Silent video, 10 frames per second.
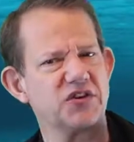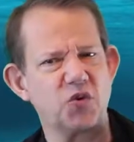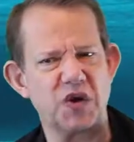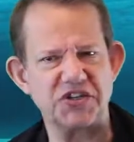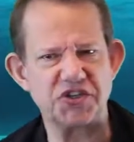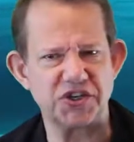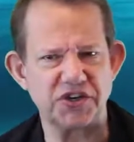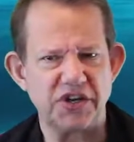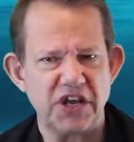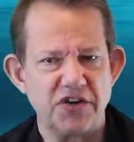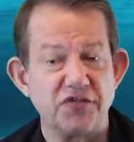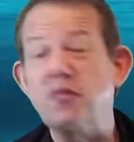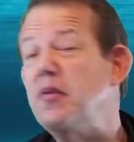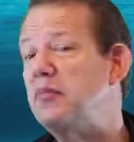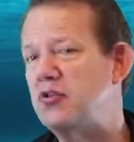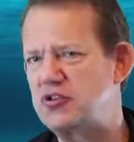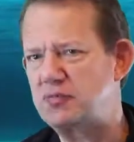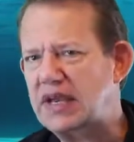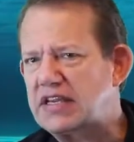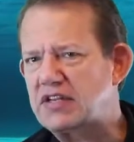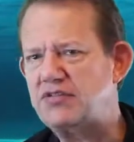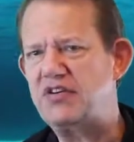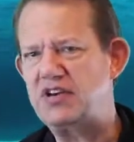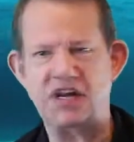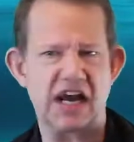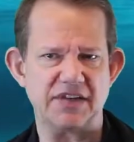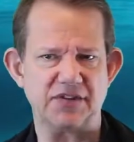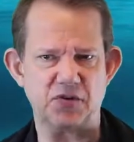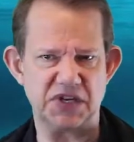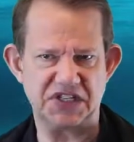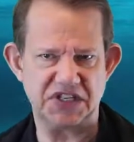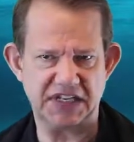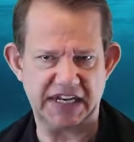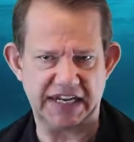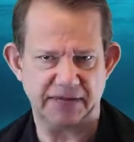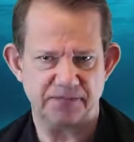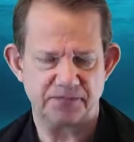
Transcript: a question from a prospective diver recently.